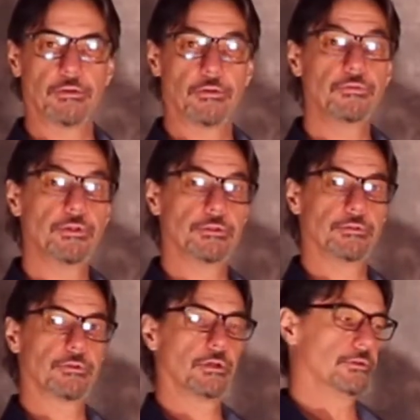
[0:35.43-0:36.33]
or the field
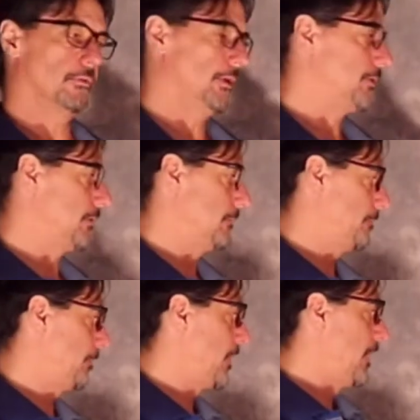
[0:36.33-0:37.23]
of
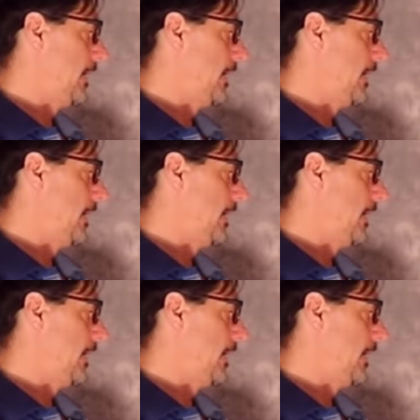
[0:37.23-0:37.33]
cultivation,